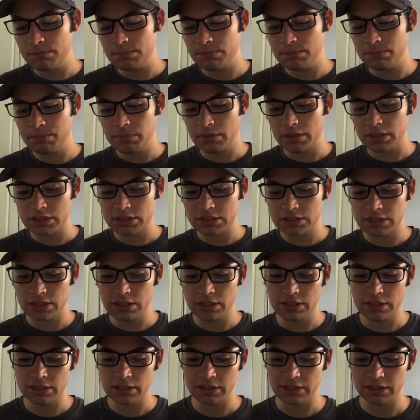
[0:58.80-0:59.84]
But
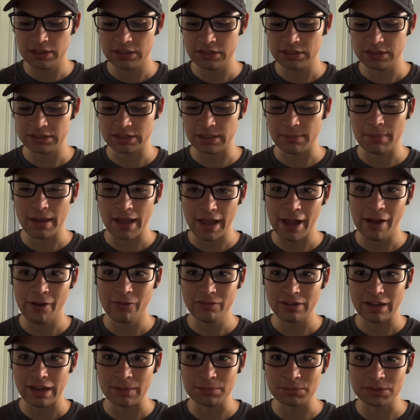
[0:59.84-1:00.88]
somehow
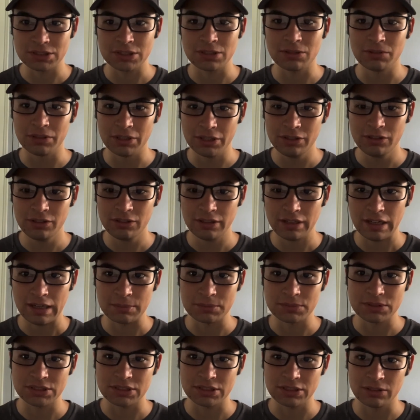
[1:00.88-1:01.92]
I'm still here. I'm
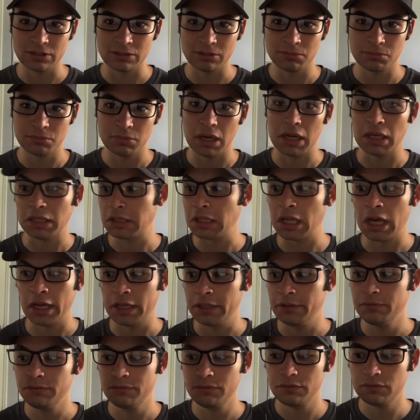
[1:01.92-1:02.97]
still
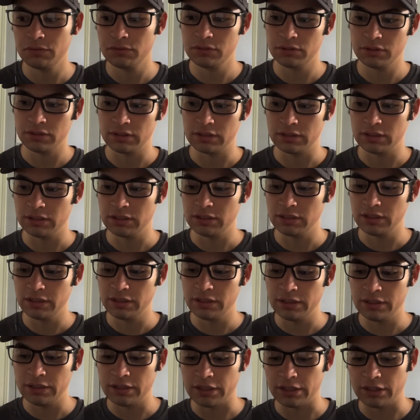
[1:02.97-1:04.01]
alive and